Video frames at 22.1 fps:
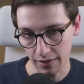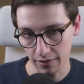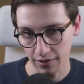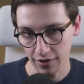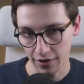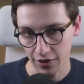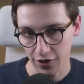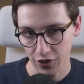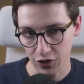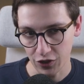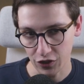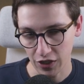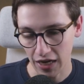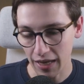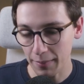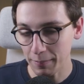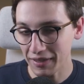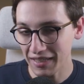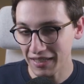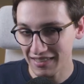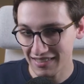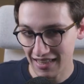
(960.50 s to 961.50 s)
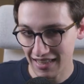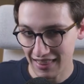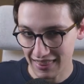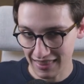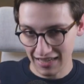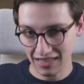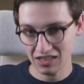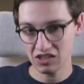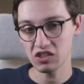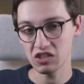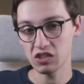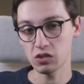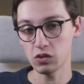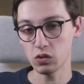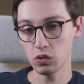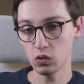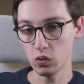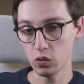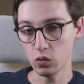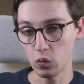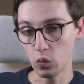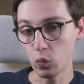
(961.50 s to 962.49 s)
So that means that this
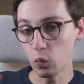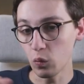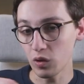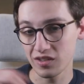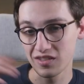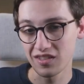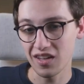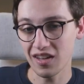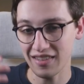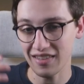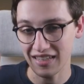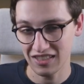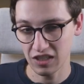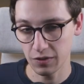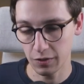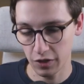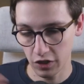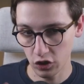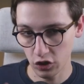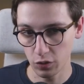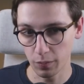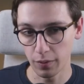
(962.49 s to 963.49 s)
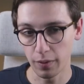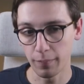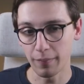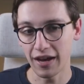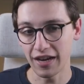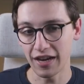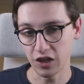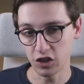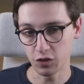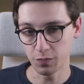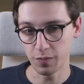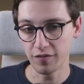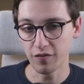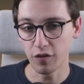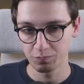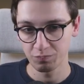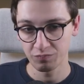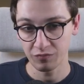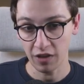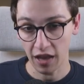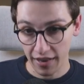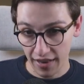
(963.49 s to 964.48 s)
was not executable by us
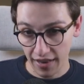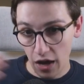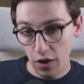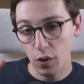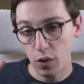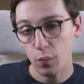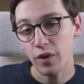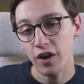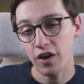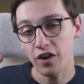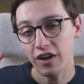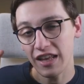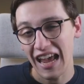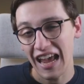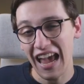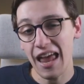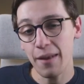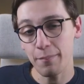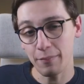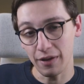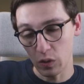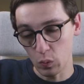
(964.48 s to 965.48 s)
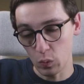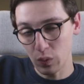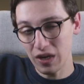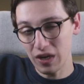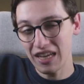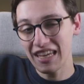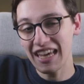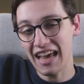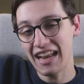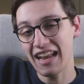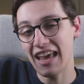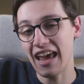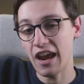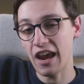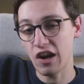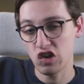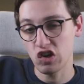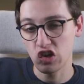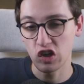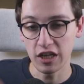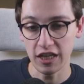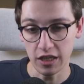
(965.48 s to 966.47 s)
before. Now that we are the admin, we can
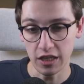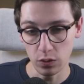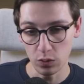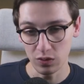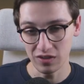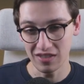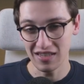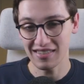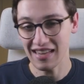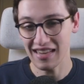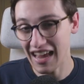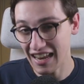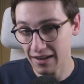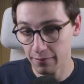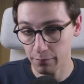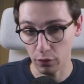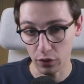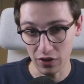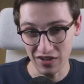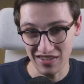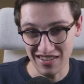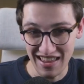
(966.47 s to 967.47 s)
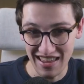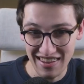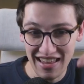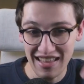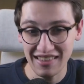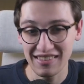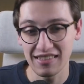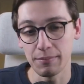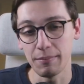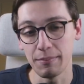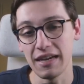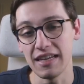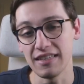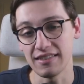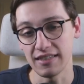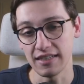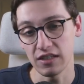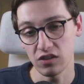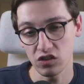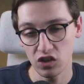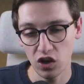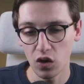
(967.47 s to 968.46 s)
actually use this endpoint, and that's amazing.
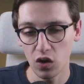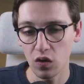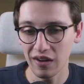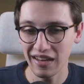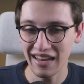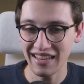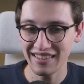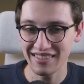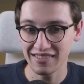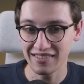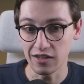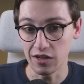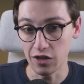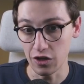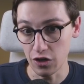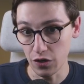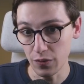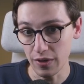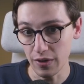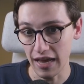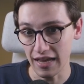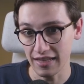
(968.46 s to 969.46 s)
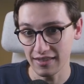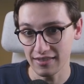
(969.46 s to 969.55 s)
So let's do that.